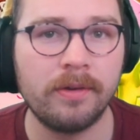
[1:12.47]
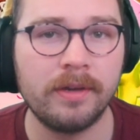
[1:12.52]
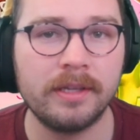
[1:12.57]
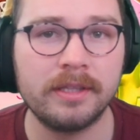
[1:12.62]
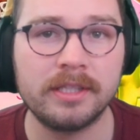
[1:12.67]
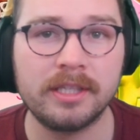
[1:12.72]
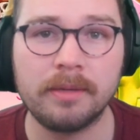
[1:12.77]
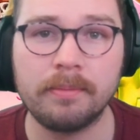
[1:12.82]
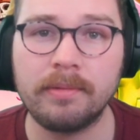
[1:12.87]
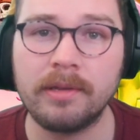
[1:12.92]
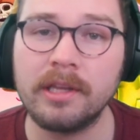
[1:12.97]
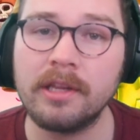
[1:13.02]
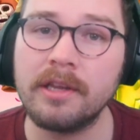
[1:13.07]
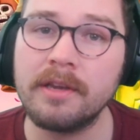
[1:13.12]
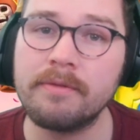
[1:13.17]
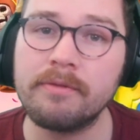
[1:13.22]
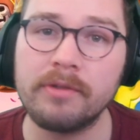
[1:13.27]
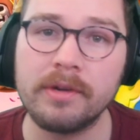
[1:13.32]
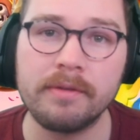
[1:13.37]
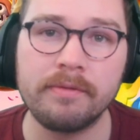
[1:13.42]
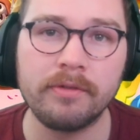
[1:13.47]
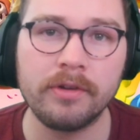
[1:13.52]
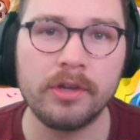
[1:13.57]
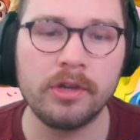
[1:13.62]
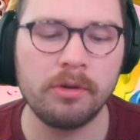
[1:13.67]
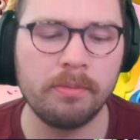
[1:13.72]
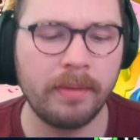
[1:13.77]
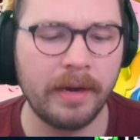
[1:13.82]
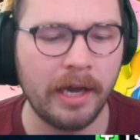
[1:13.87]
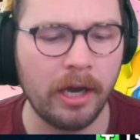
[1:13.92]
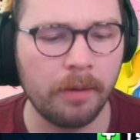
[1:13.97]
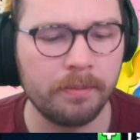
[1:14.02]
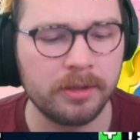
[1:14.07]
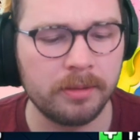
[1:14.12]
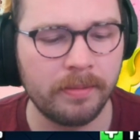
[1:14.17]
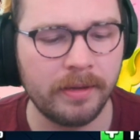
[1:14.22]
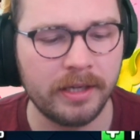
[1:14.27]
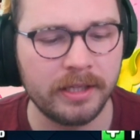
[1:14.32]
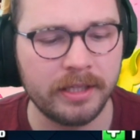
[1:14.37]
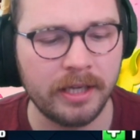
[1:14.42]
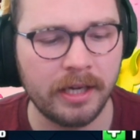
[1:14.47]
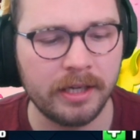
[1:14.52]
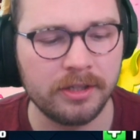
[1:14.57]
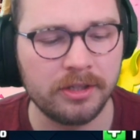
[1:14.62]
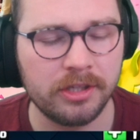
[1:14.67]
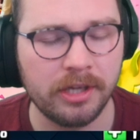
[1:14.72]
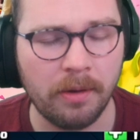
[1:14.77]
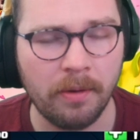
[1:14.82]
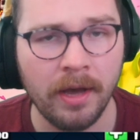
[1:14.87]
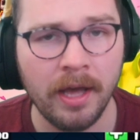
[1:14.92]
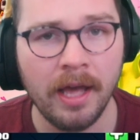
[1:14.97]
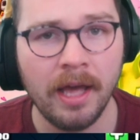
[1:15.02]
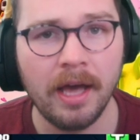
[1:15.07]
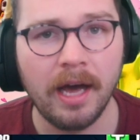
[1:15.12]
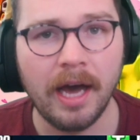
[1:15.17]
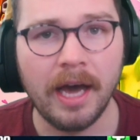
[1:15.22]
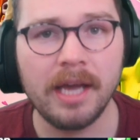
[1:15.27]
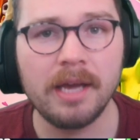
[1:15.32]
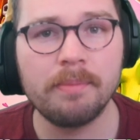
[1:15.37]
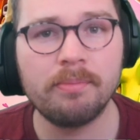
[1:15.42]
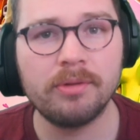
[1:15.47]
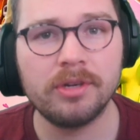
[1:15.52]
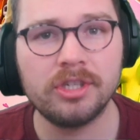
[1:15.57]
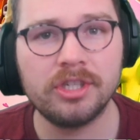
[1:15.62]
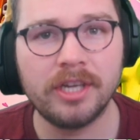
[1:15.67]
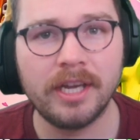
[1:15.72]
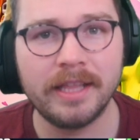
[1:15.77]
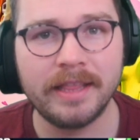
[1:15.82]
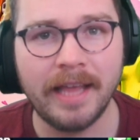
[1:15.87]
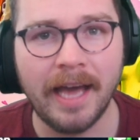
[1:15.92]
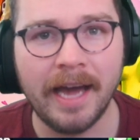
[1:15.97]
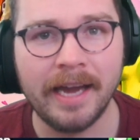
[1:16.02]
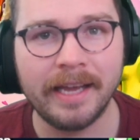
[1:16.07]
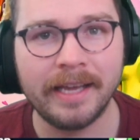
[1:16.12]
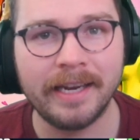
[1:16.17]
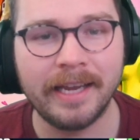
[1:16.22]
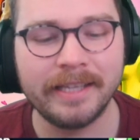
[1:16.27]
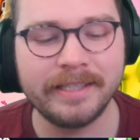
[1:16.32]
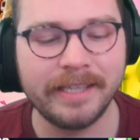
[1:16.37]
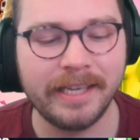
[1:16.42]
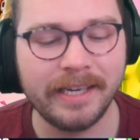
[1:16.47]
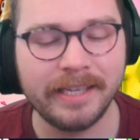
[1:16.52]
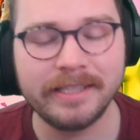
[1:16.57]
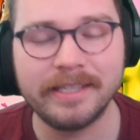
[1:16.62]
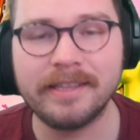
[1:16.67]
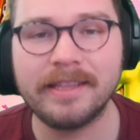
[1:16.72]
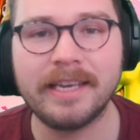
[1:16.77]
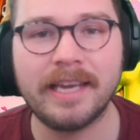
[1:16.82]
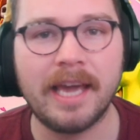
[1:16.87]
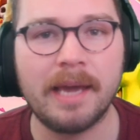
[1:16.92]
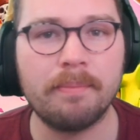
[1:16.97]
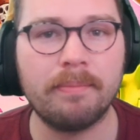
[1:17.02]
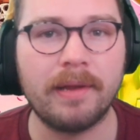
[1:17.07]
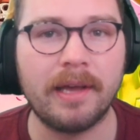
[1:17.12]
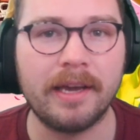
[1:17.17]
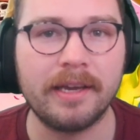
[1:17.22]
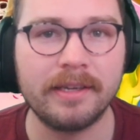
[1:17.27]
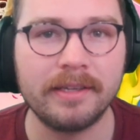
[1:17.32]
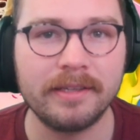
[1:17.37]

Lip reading: It's completely free for you, but it helps me a ton. So I appreciate that, and let's get into the gameplay.